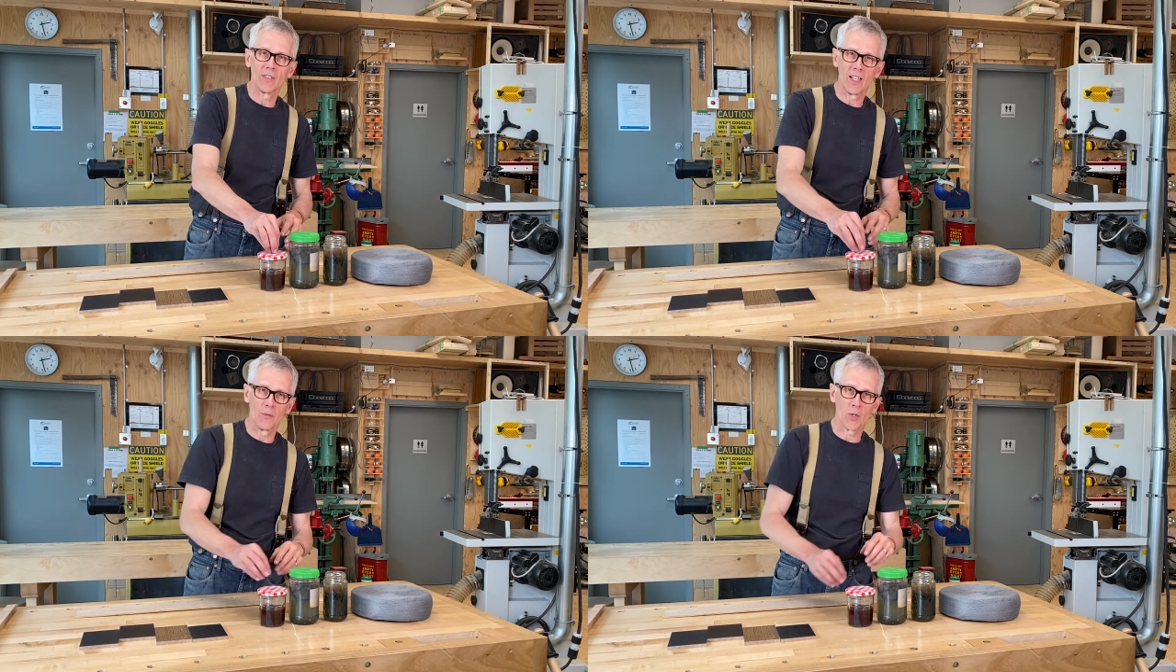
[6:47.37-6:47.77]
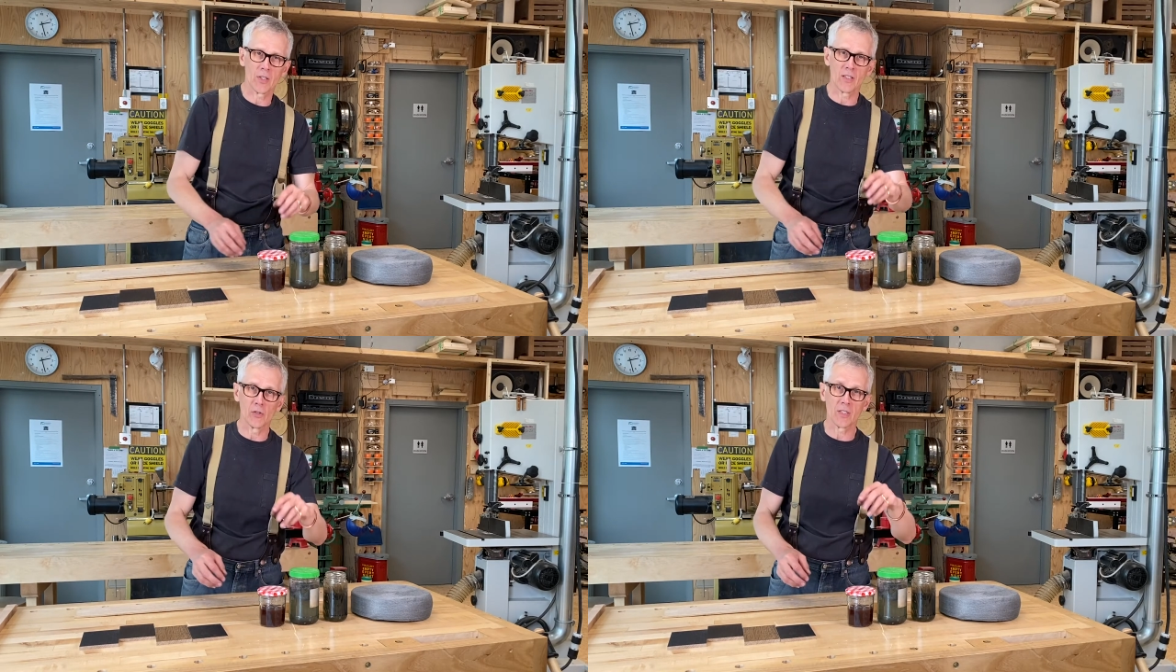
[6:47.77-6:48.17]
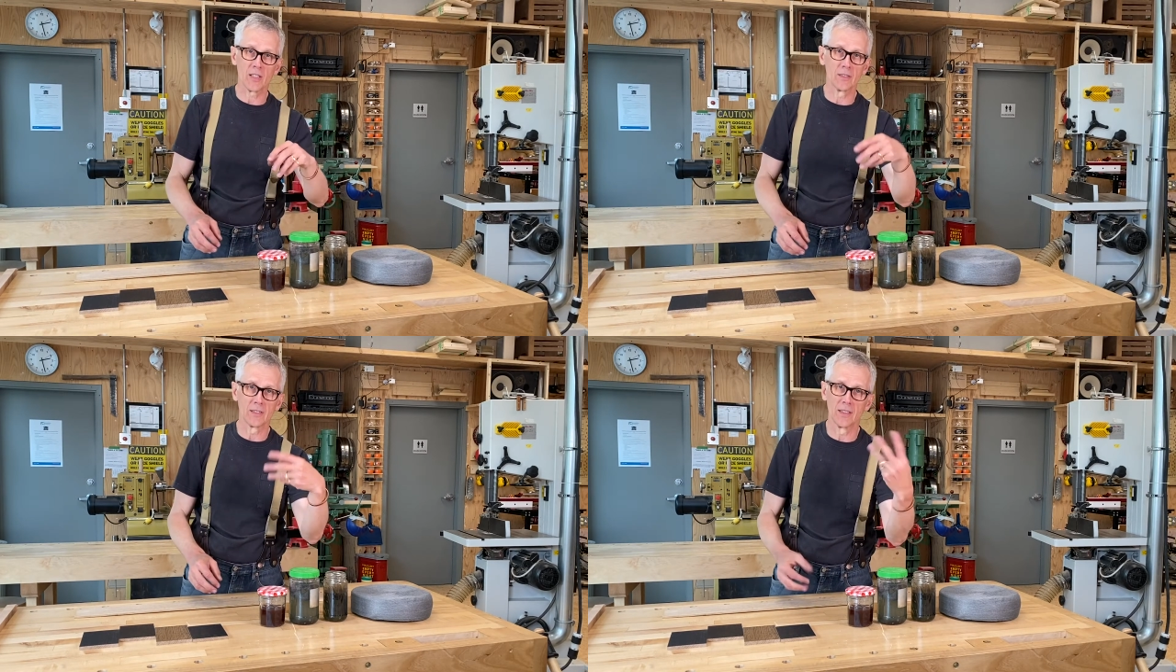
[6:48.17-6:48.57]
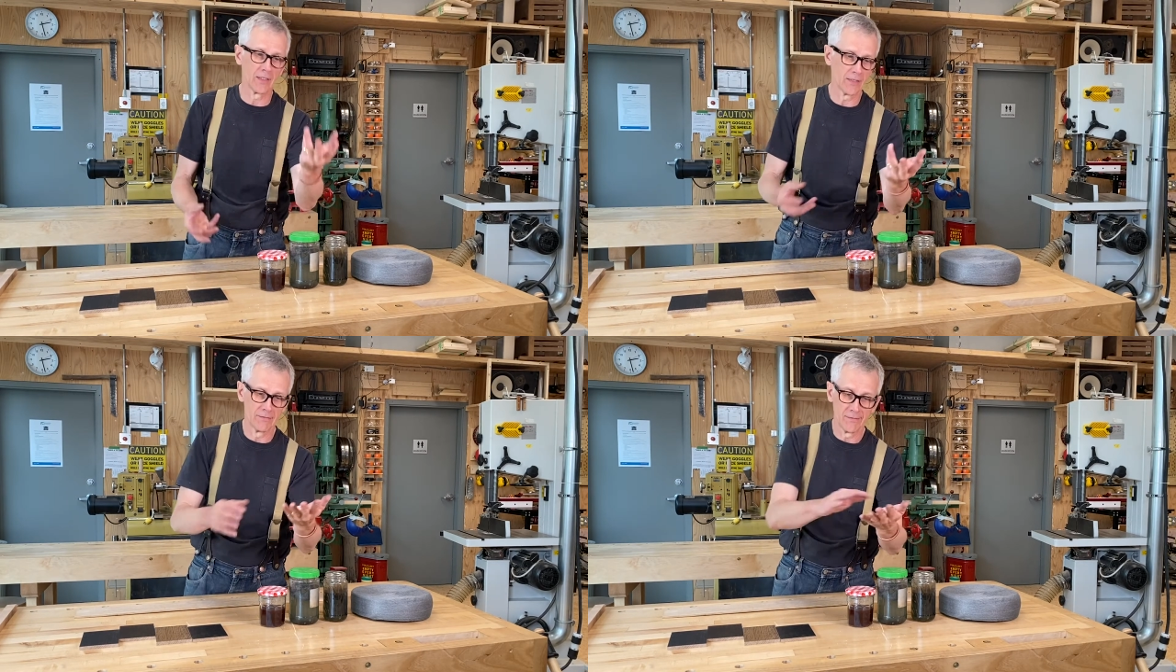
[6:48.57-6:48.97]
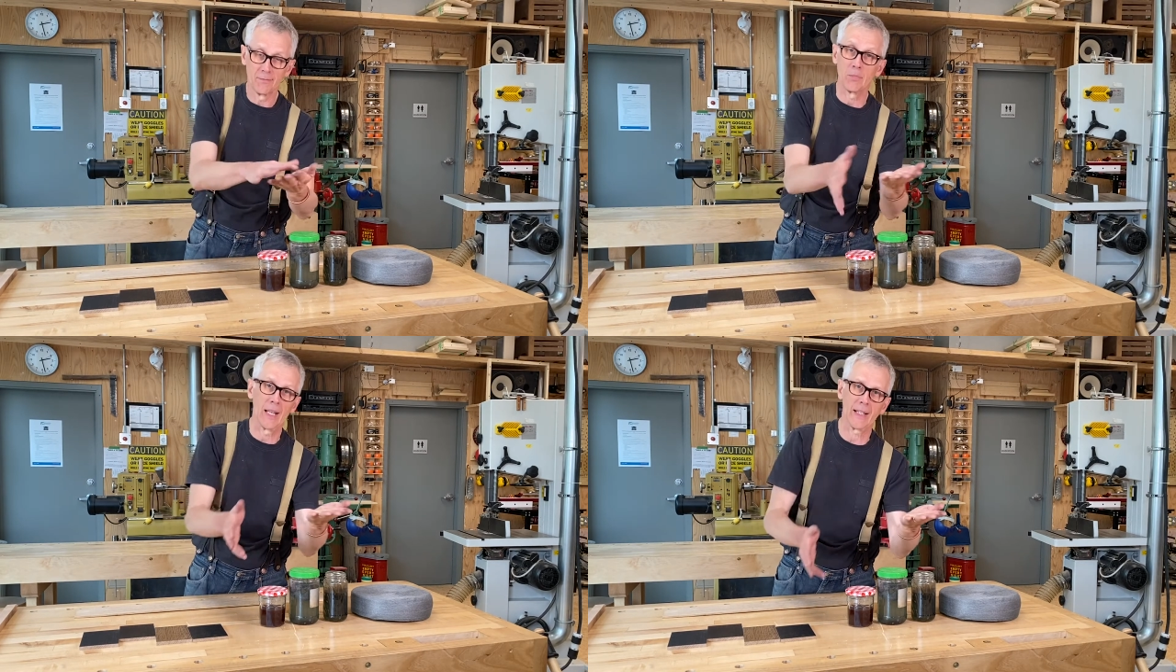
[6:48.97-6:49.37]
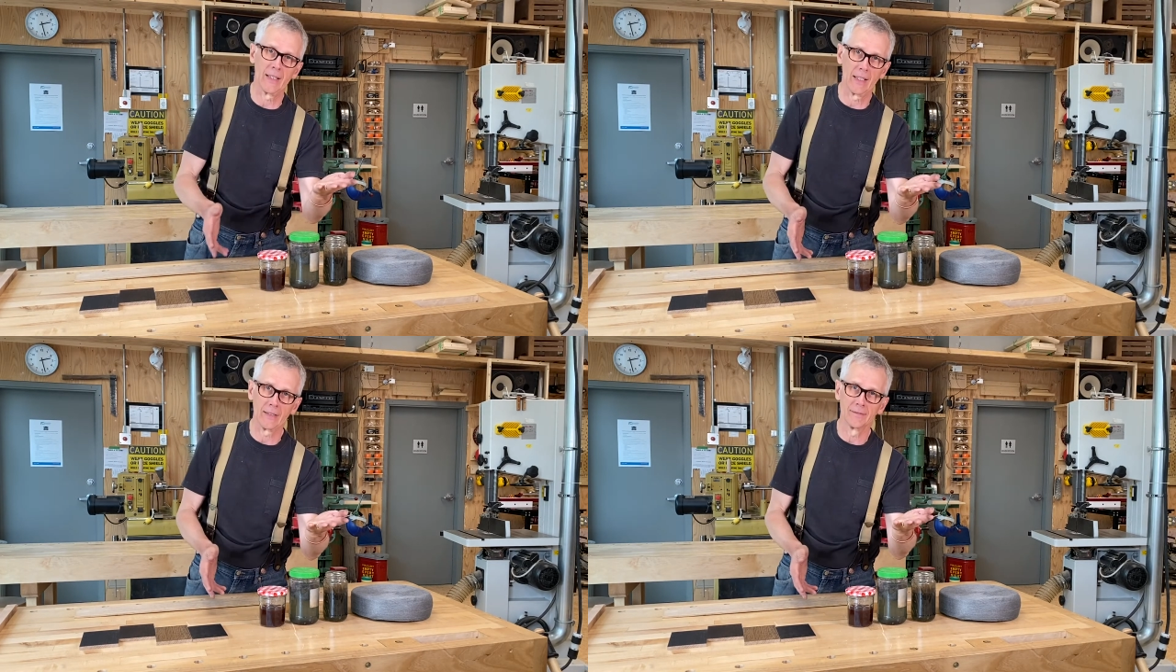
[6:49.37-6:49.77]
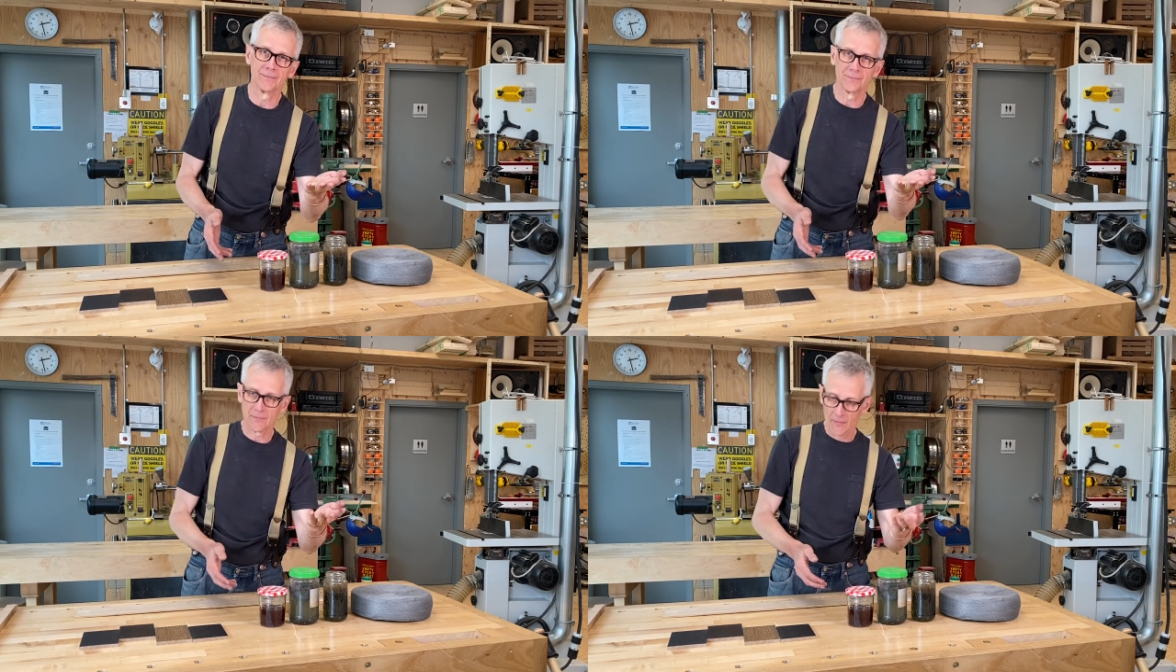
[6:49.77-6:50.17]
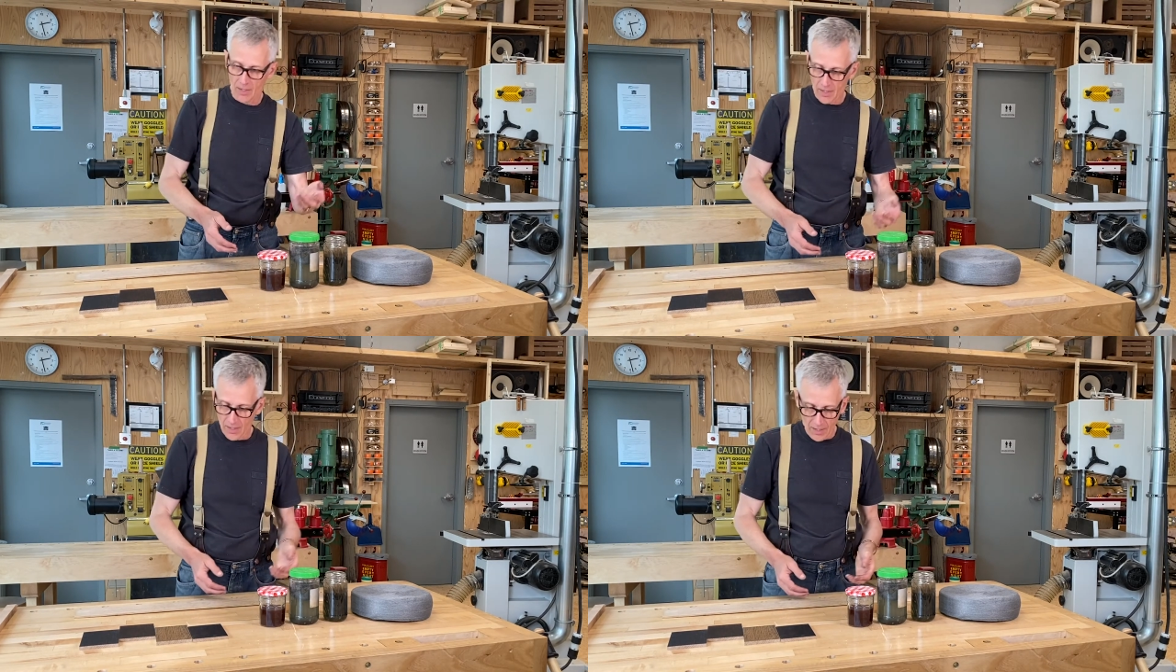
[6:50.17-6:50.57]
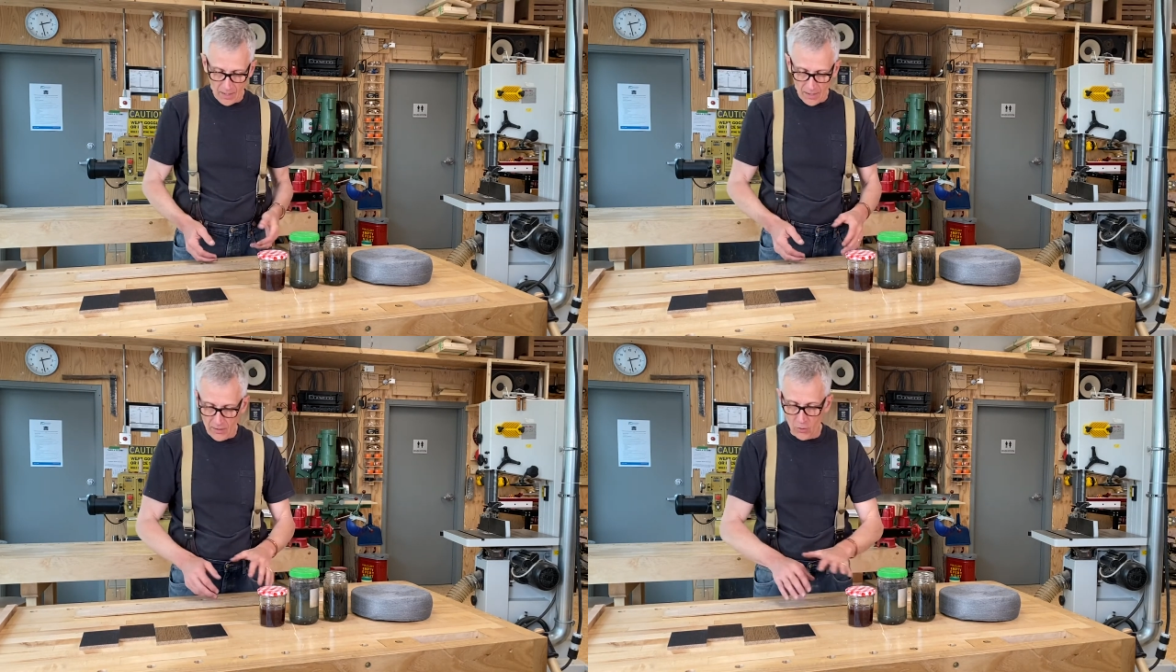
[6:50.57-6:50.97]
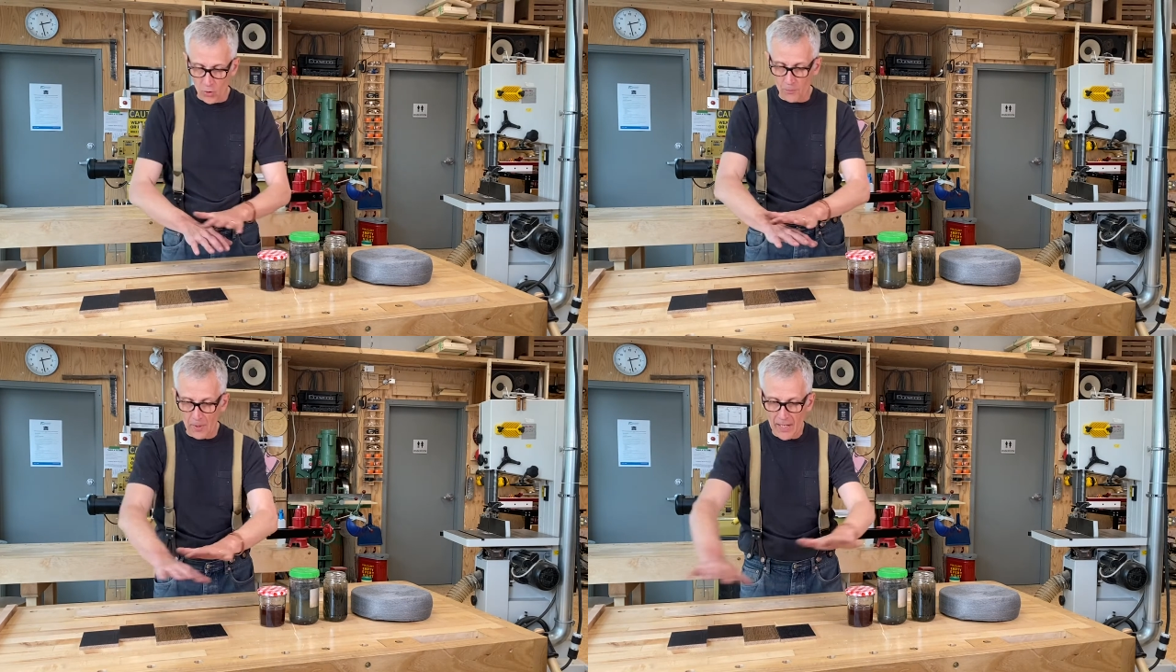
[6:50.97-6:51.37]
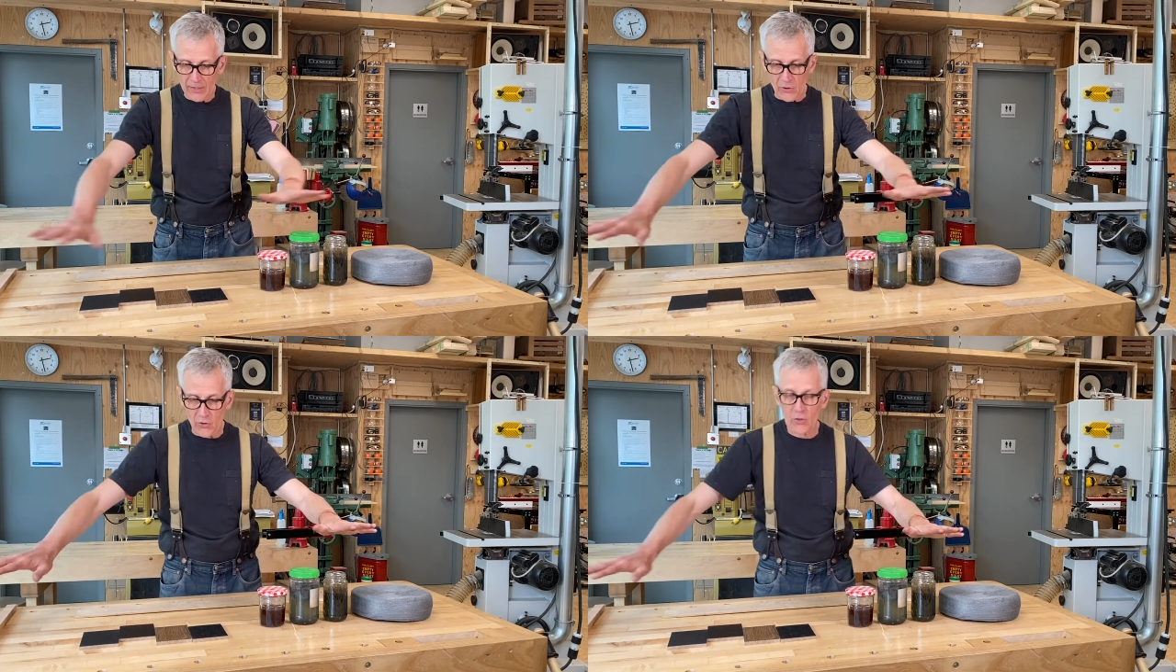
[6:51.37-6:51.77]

and what is the result is blackening. Your bench,